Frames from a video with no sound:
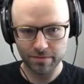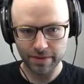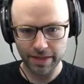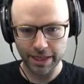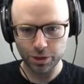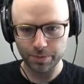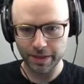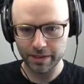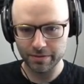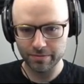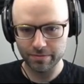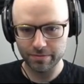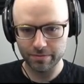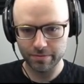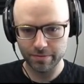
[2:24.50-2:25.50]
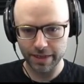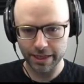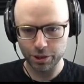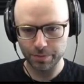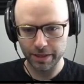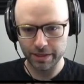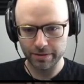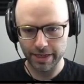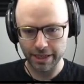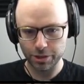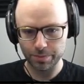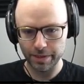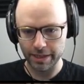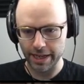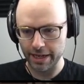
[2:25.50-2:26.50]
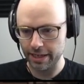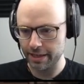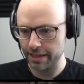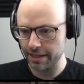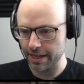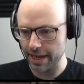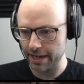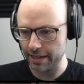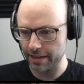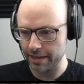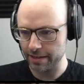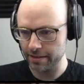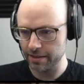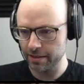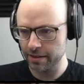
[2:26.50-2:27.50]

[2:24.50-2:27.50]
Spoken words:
HP? HP? HP? Anything? Anything?